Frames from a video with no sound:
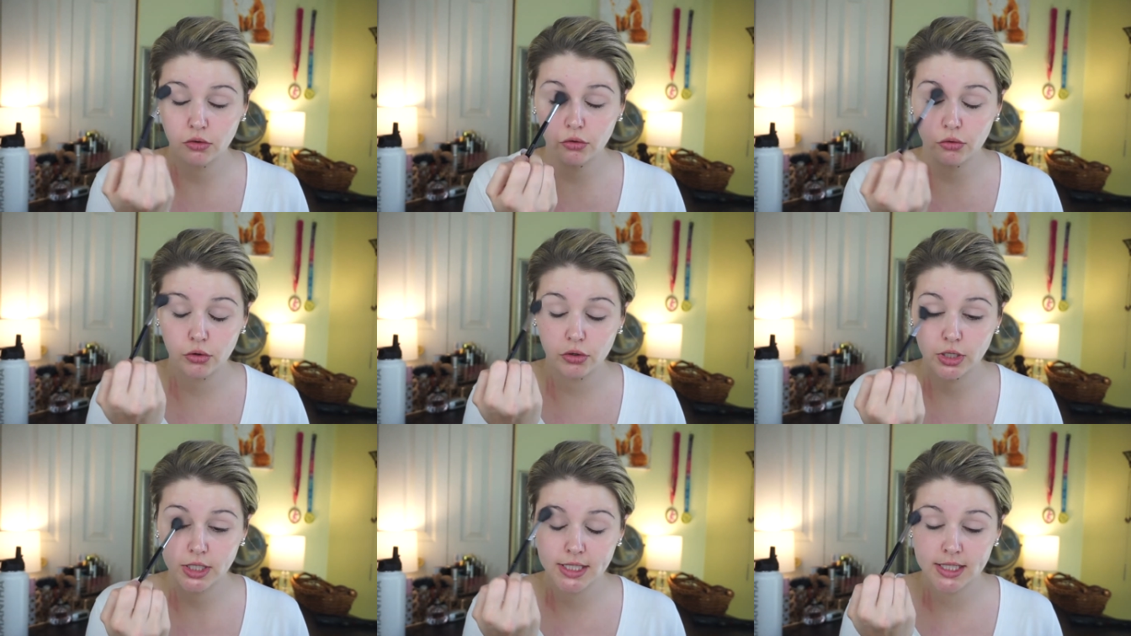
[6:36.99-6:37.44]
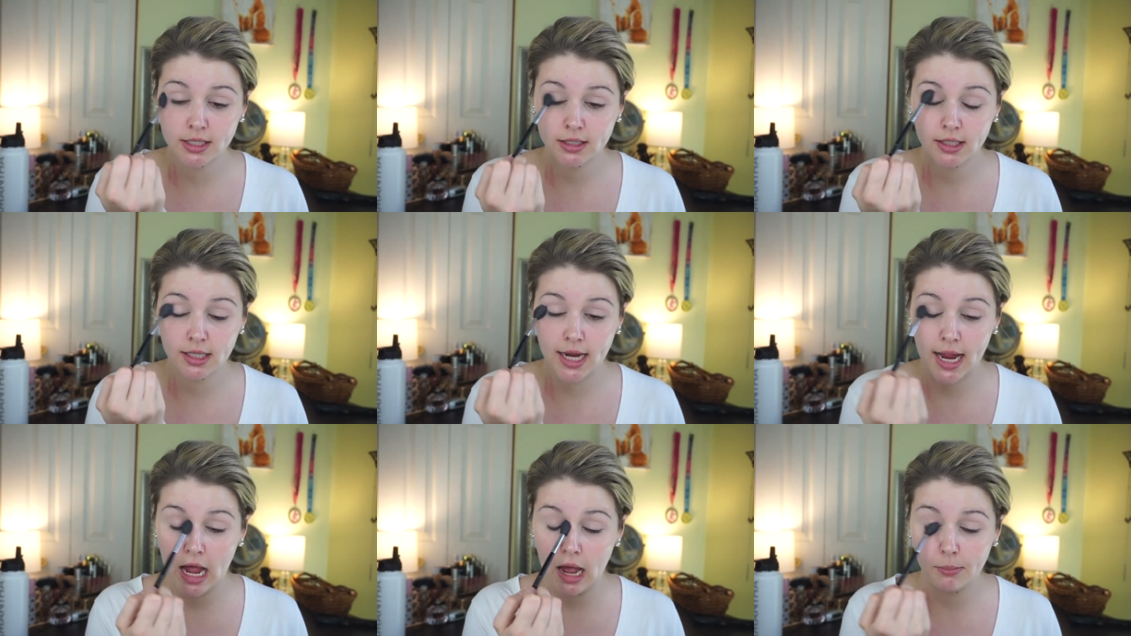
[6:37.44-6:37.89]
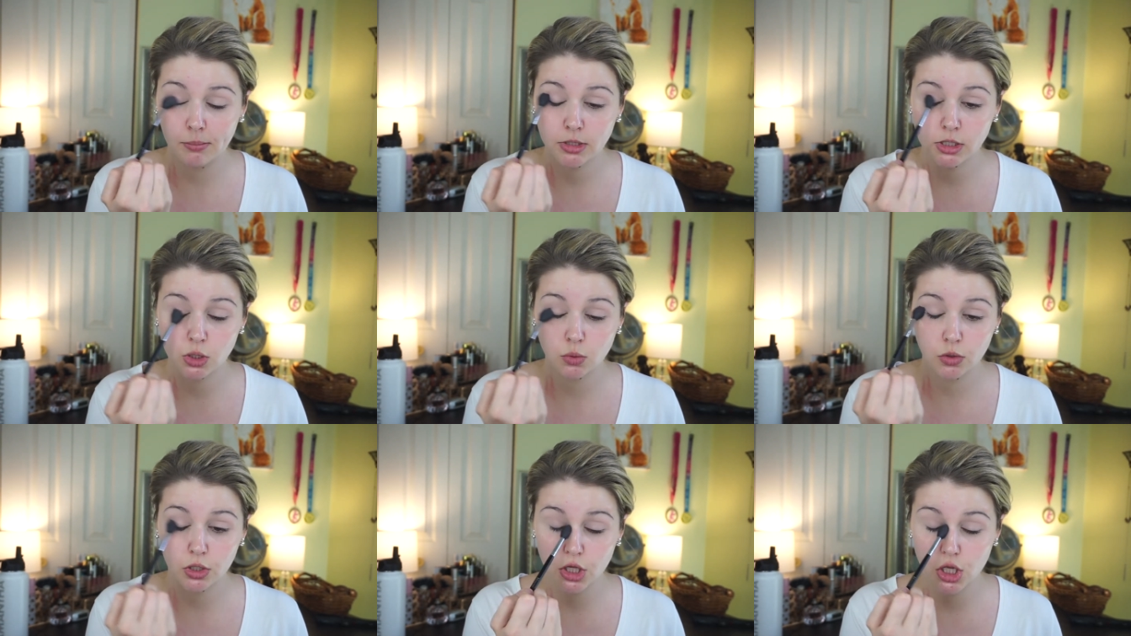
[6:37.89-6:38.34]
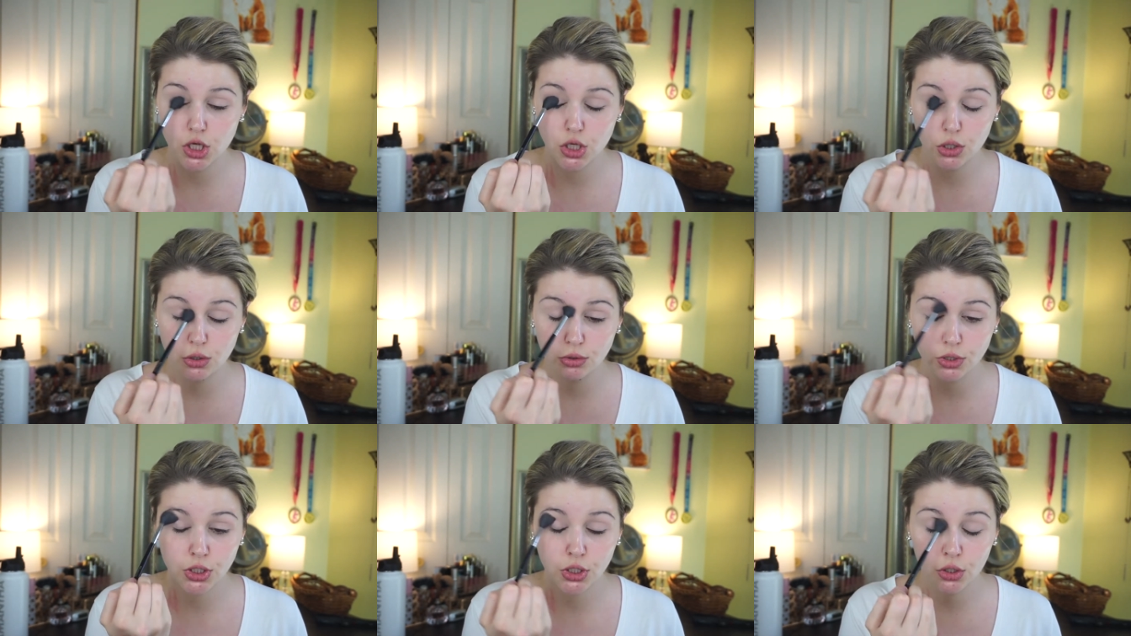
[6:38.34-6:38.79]
recently happened with
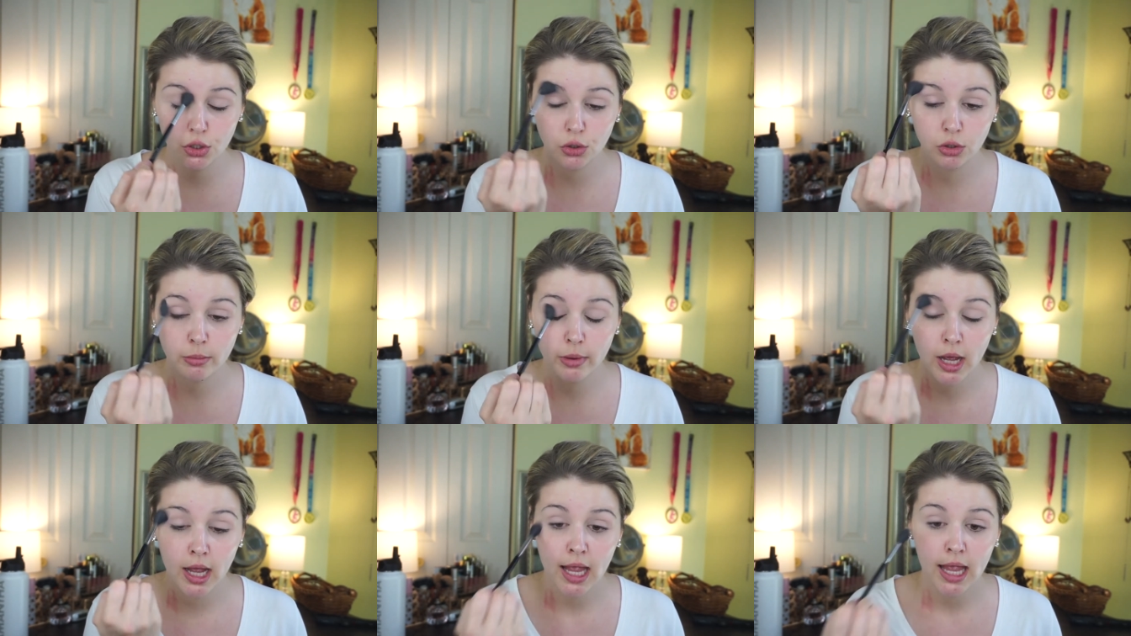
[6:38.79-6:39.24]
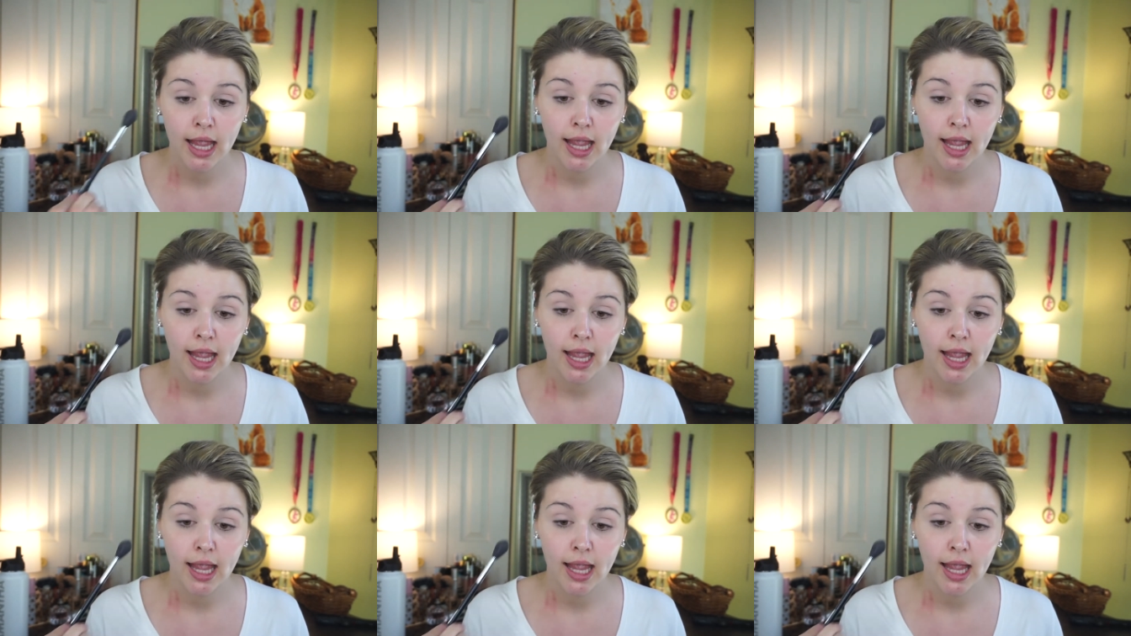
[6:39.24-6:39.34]
YouTube,